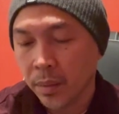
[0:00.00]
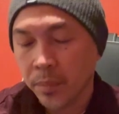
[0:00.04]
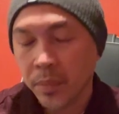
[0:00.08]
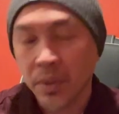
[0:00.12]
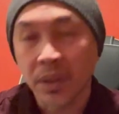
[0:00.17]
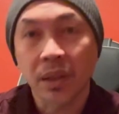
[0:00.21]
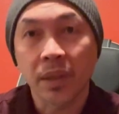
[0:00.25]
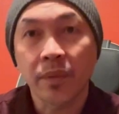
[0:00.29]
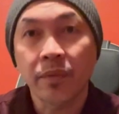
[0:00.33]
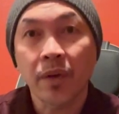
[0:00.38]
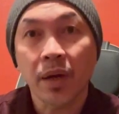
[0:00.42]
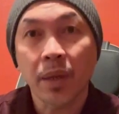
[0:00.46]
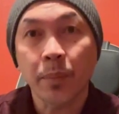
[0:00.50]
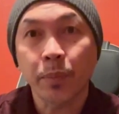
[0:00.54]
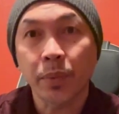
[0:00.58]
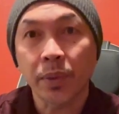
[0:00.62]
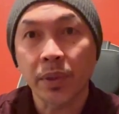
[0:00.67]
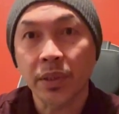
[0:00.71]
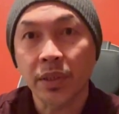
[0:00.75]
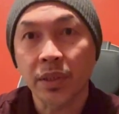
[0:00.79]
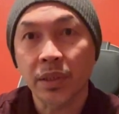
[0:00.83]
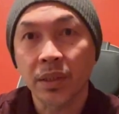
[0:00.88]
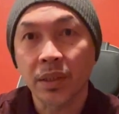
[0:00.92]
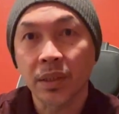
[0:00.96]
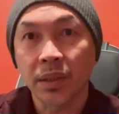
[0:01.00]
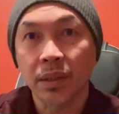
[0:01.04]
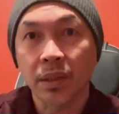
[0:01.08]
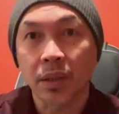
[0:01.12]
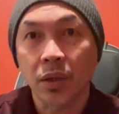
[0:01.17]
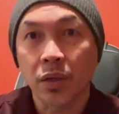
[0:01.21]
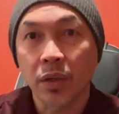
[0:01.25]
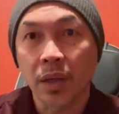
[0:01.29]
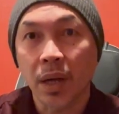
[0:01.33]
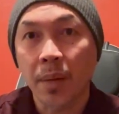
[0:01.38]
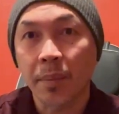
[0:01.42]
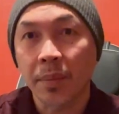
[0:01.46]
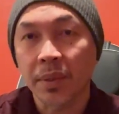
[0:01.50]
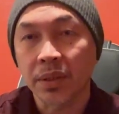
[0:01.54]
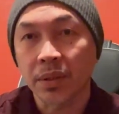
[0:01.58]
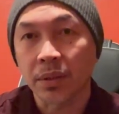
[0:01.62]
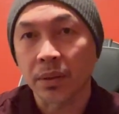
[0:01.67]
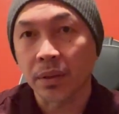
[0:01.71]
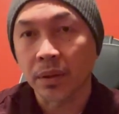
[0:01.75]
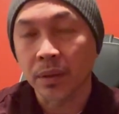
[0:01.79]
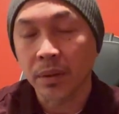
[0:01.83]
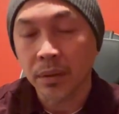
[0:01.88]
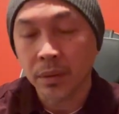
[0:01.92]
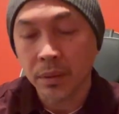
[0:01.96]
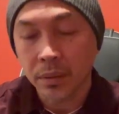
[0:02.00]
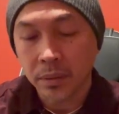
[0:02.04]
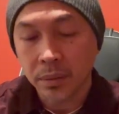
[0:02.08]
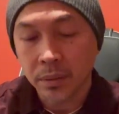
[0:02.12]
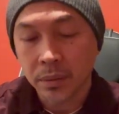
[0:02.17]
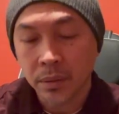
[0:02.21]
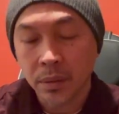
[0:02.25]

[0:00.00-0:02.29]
But if I purchase this on Amazon,